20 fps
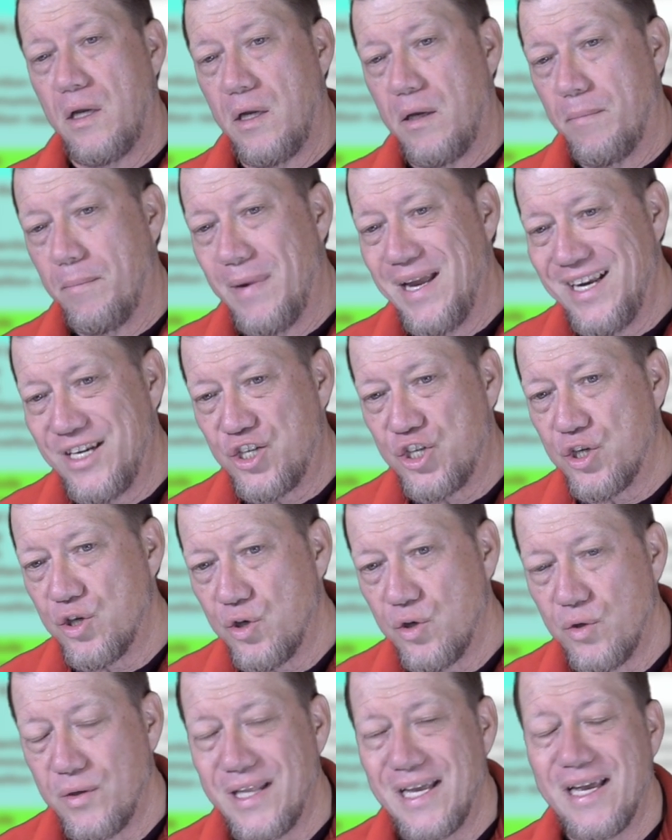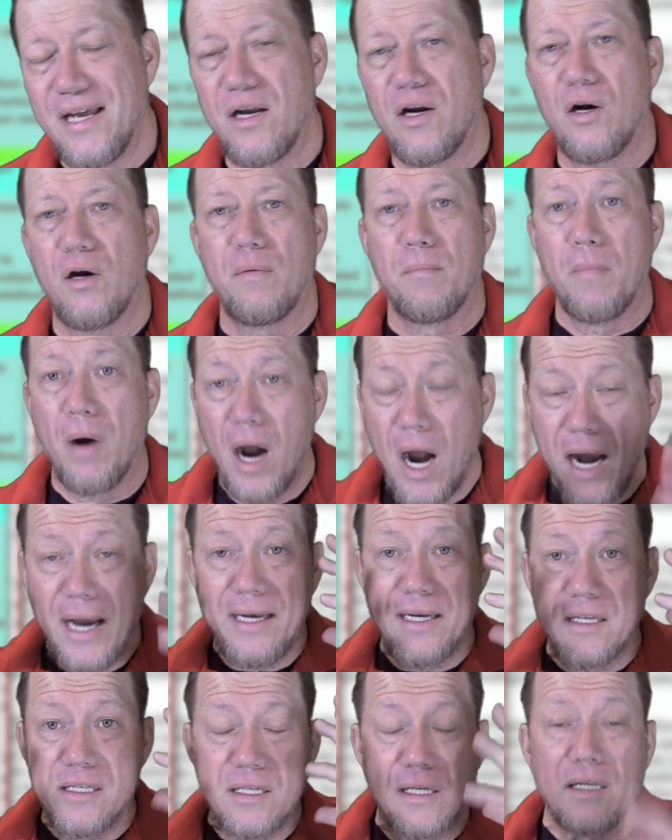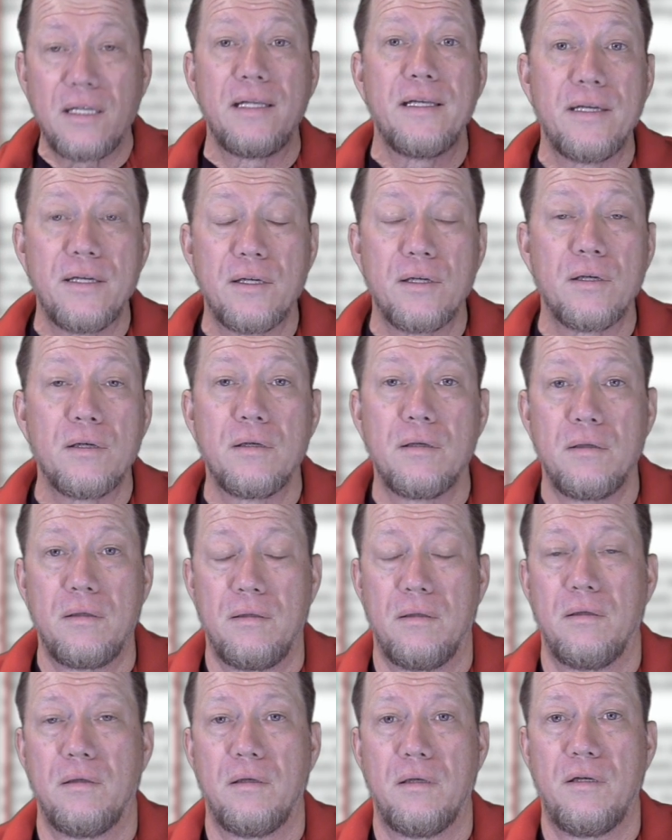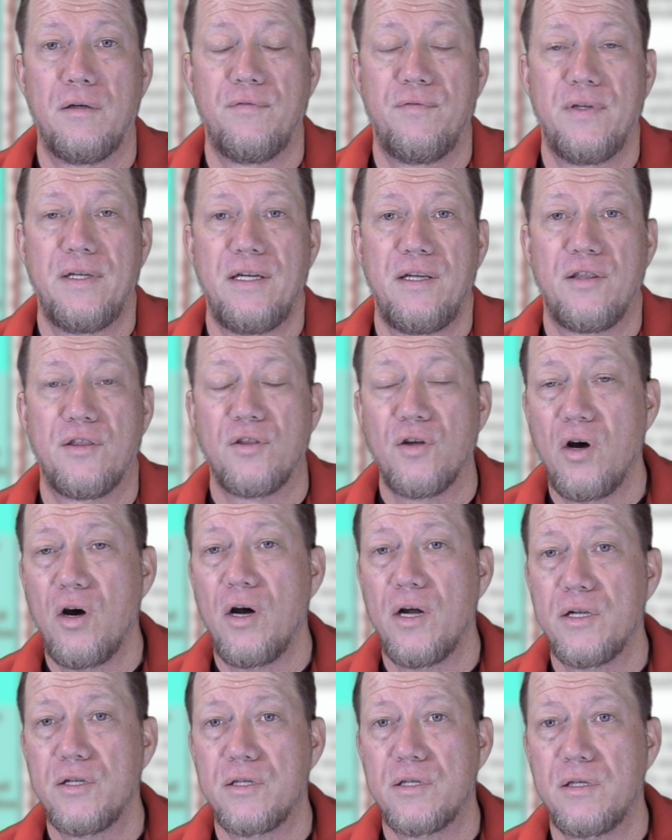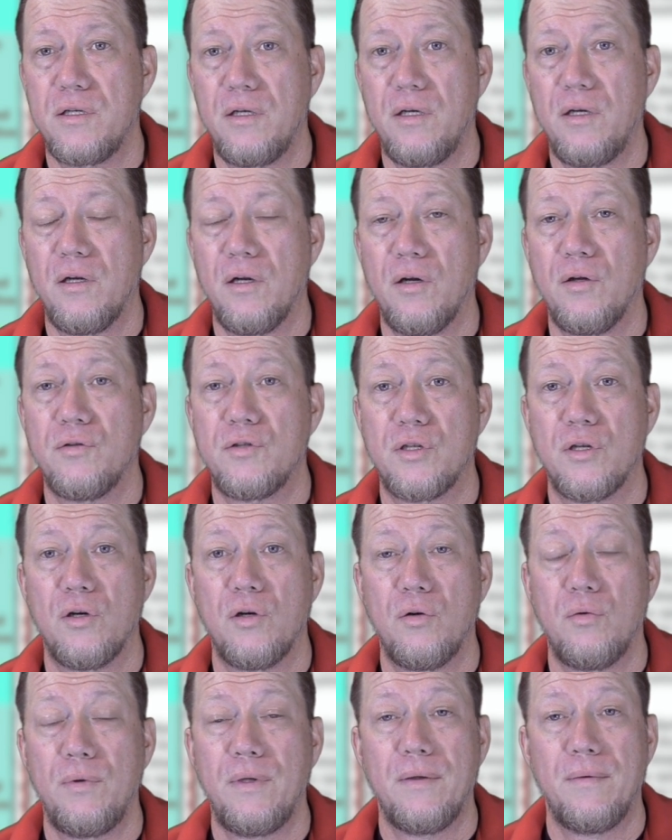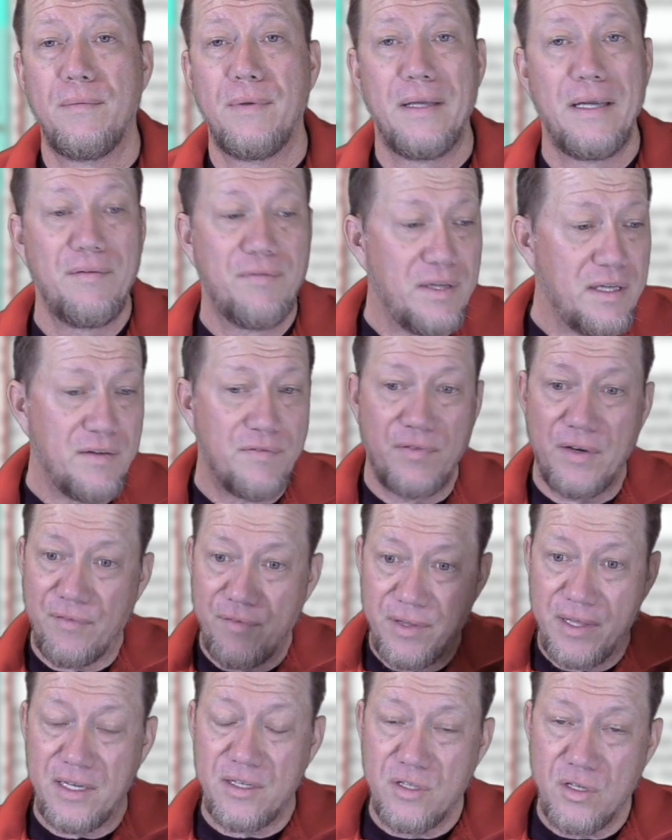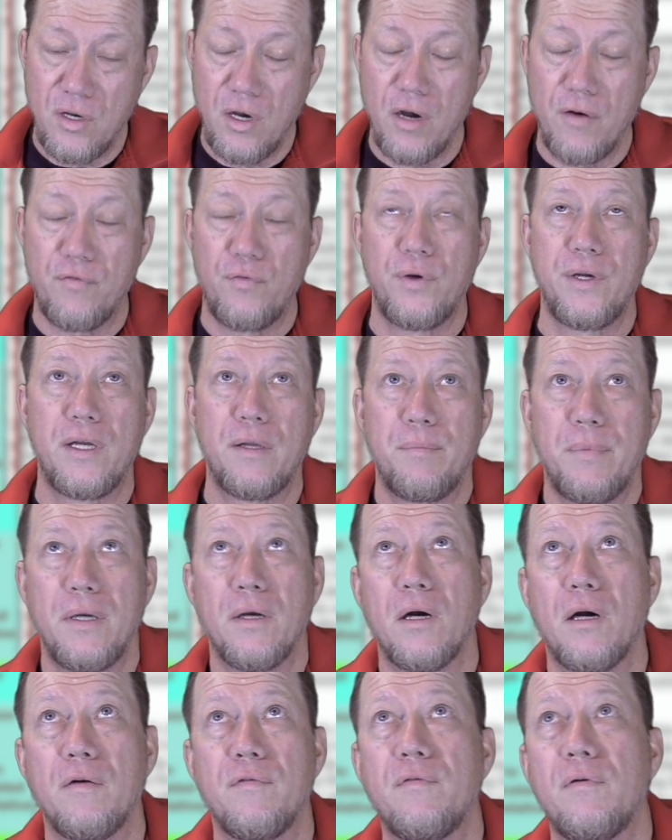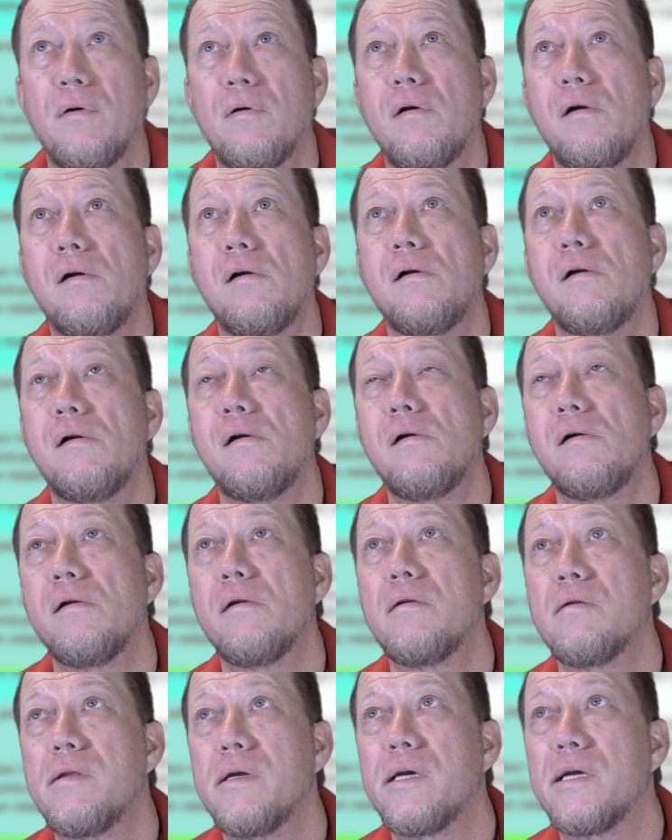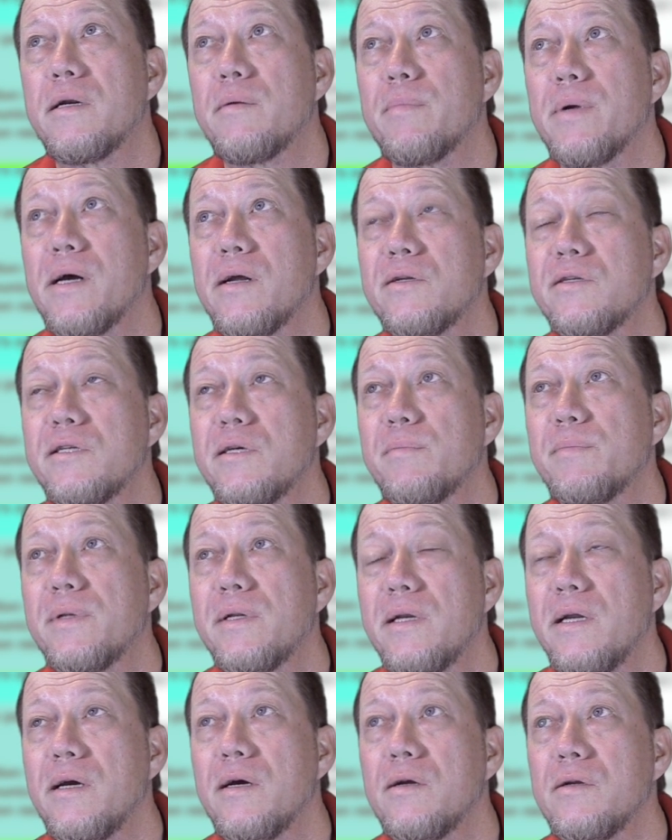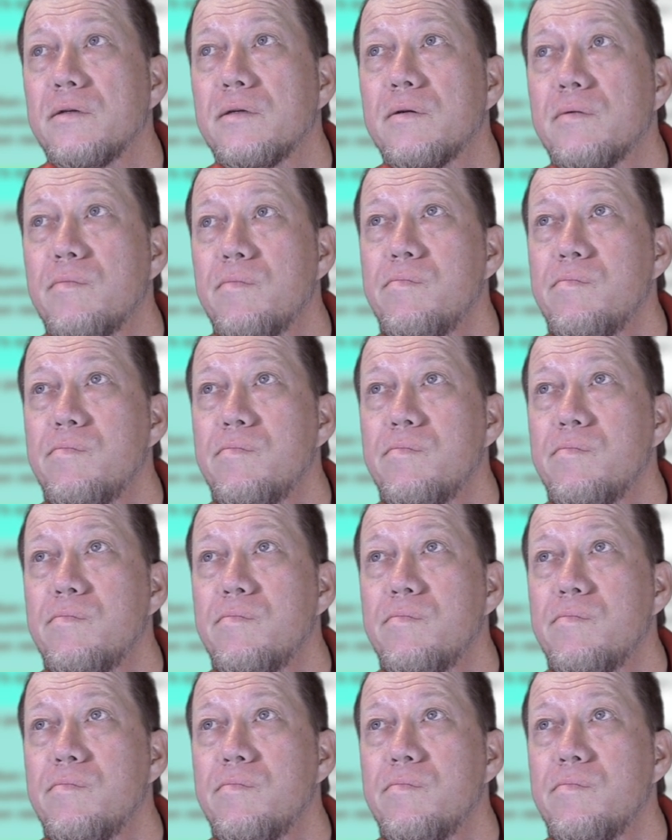make sure that our mind is clear of any thoughts, so even if everything's off, we could be off thinking about something else.